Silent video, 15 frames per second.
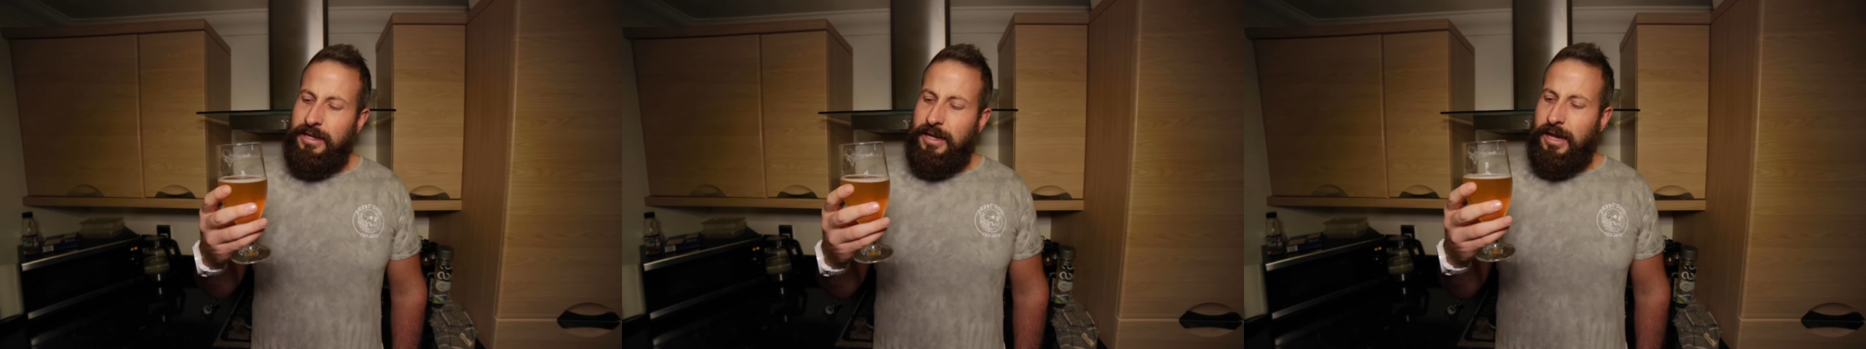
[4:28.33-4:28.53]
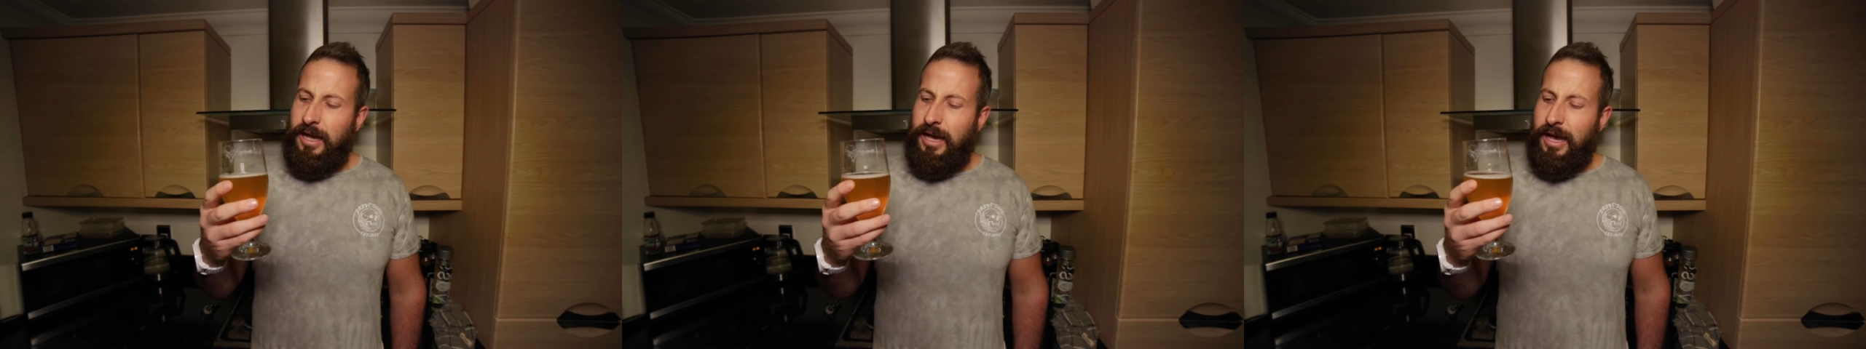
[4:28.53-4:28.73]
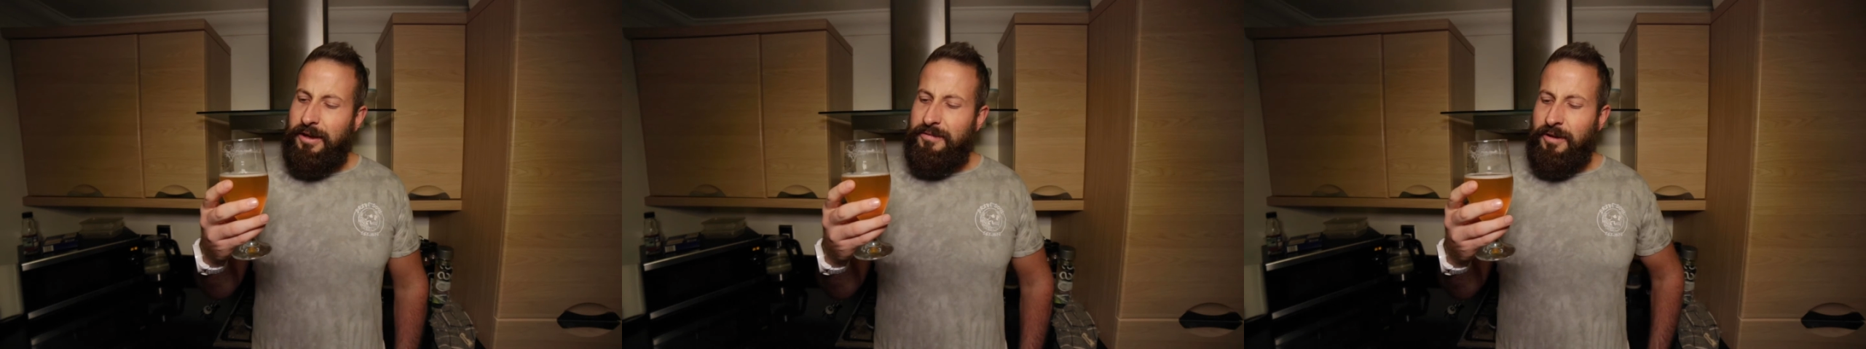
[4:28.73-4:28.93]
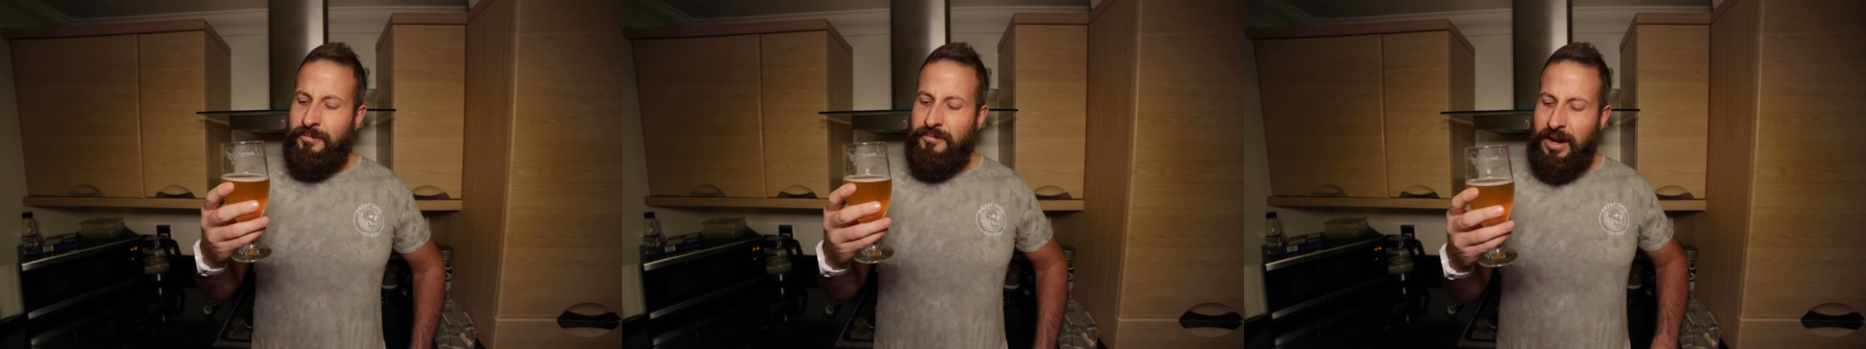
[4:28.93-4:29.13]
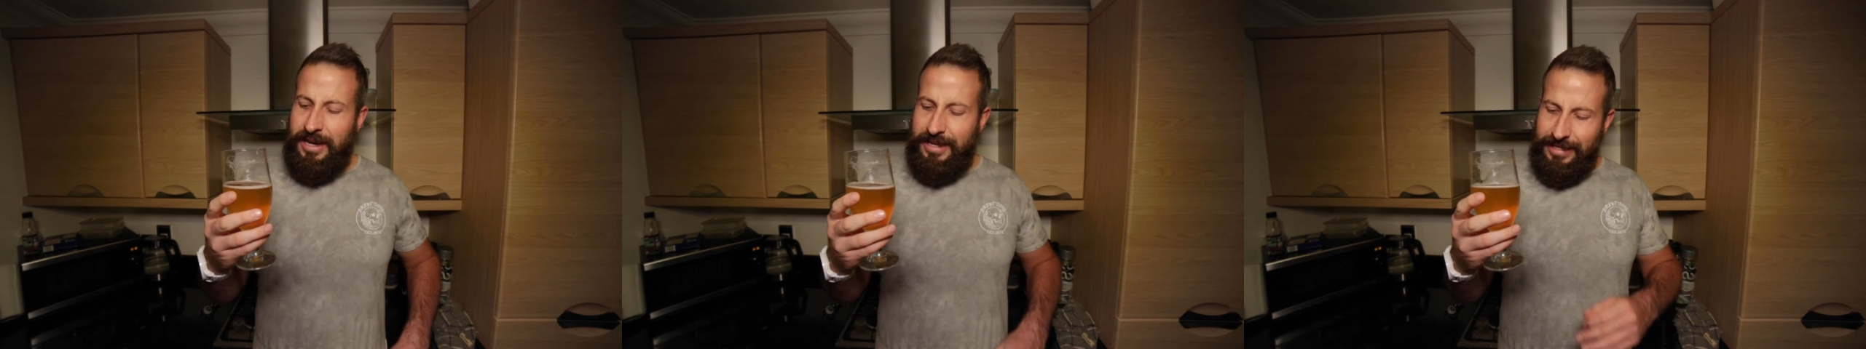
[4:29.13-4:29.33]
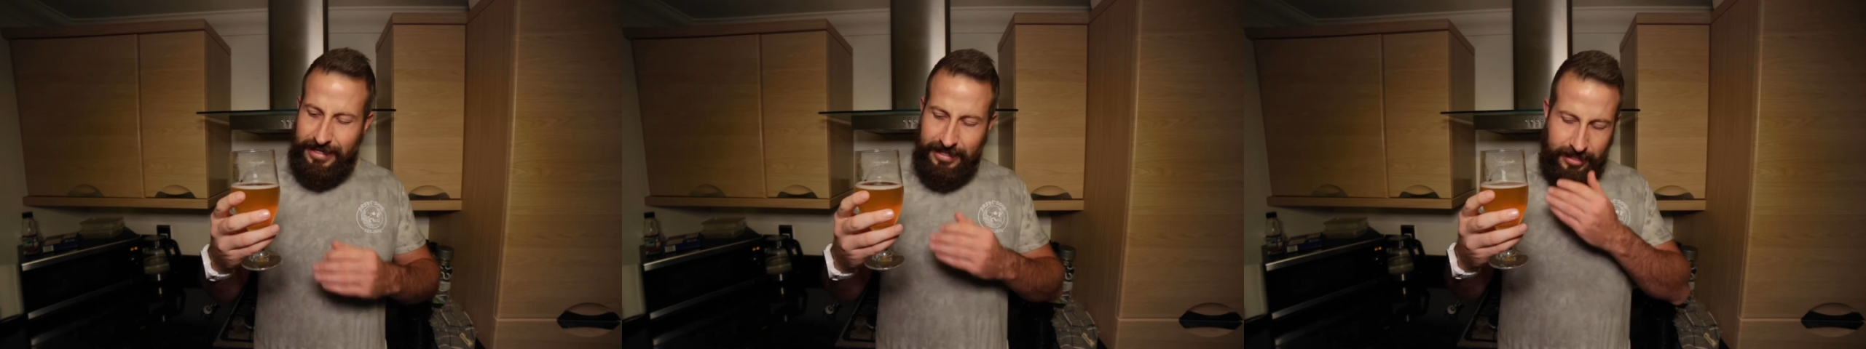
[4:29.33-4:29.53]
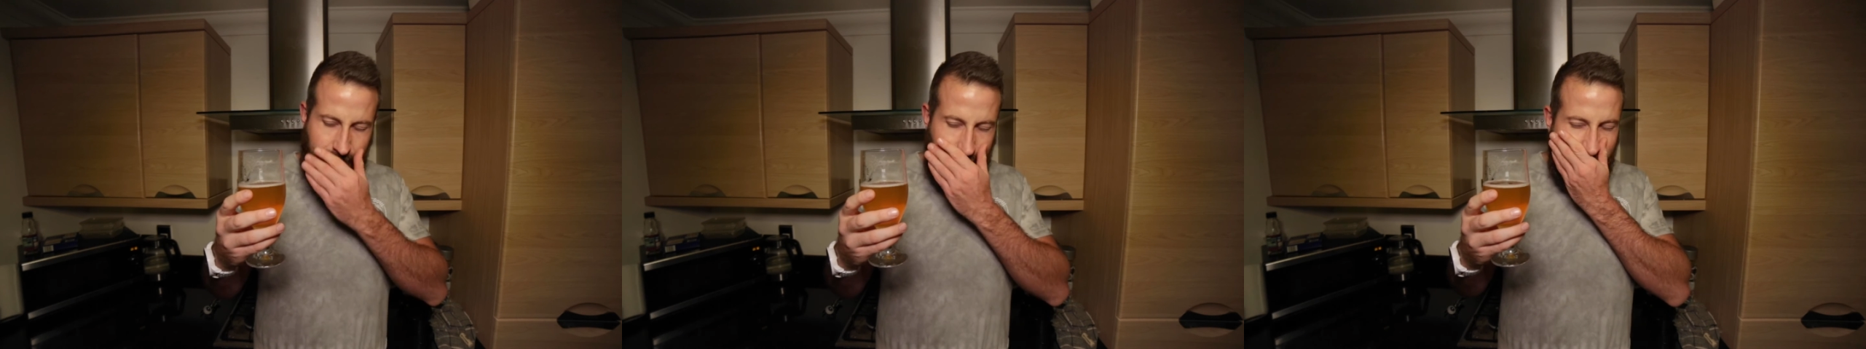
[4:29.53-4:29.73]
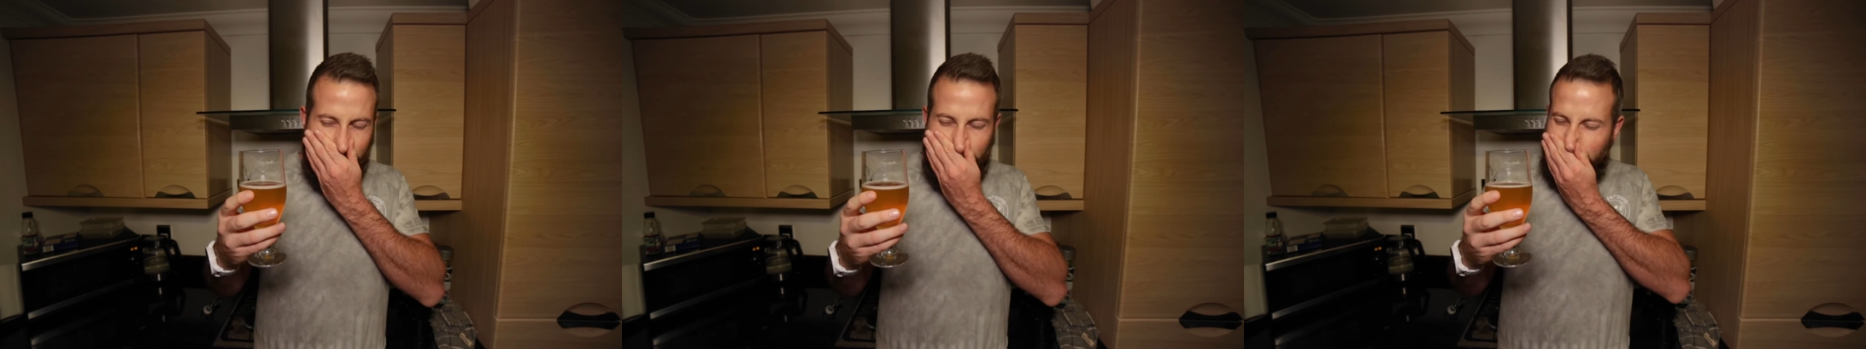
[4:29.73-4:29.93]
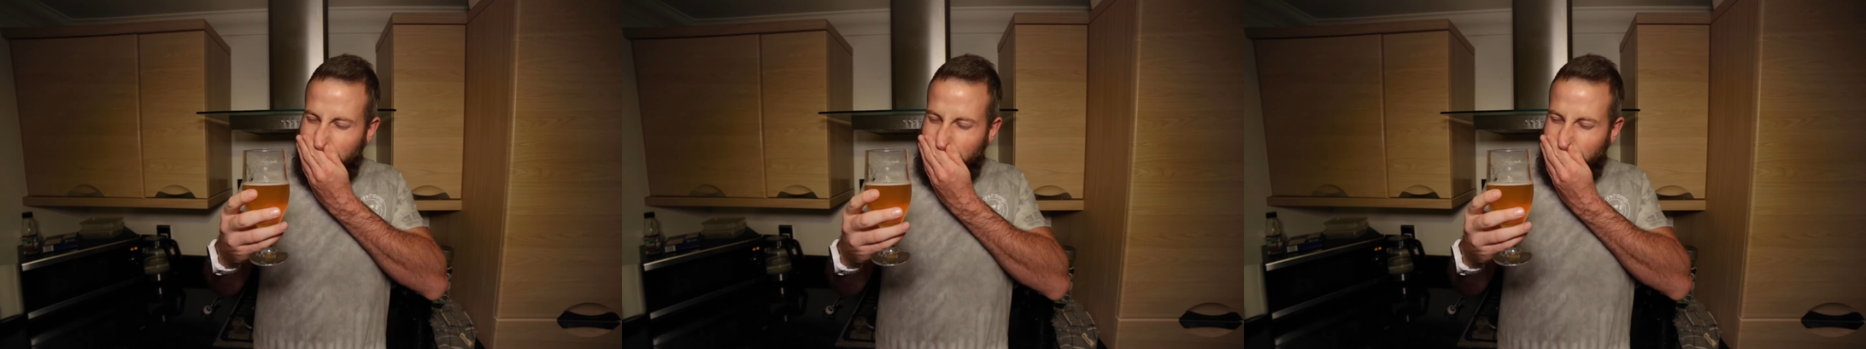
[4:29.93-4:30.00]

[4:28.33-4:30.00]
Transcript: If I'm rating this,